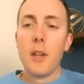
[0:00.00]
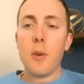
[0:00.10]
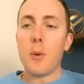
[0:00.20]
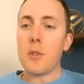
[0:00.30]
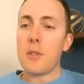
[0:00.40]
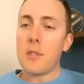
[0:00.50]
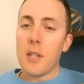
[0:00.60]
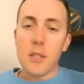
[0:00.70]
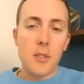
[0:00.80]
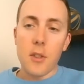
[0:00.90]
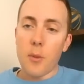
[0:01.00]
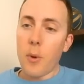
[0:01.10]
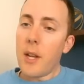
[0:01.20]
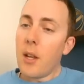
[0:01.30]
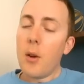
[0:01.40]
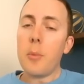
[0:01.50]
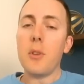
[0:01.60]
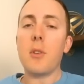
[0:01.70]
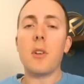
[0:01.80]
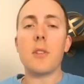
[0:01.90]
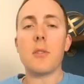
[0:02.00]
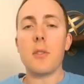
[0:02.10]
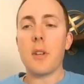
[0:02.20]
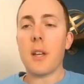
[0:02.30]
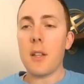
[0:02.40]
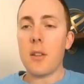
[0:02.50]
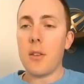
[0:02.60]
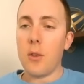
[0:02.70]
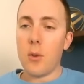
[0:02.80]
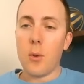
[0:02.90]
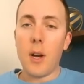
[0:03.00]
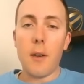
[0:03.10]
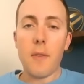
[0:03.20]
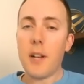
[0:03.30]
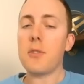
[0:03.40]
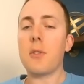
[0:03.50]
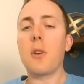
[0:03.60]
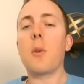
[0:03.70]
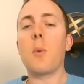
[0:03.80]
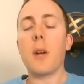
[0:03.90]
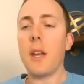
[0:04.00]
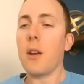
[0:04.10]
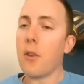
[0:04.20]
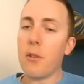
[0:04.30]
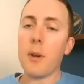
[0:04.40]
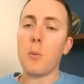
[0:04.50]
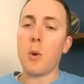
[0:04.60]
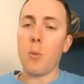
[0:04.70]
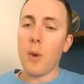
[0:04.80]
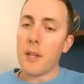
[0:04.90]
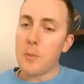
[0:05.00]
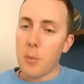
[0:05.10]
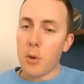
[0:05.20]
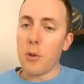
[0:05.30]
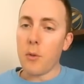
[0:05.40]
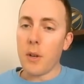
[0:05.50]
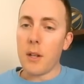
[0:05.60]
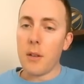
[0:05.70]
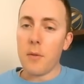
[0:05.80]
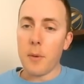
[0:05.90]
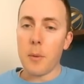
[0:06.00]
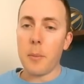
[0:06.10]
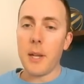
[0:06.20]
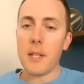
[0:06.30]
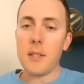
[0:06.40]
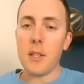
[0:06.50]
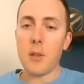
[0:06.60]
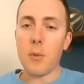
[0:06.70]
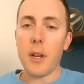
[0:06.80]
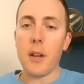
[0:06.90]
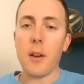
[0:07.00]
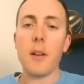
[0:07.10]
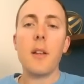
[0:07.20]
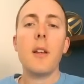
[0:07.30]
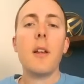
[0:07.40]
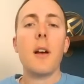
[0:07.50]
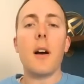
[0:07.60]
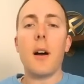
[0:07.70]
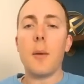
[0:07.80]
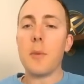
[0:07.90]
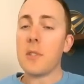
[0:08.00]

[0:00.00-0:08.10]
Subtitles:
what stations on the radio, but you can also look at how fast you're going, what gear you're in, what race mode you're in from the Manatino right here. The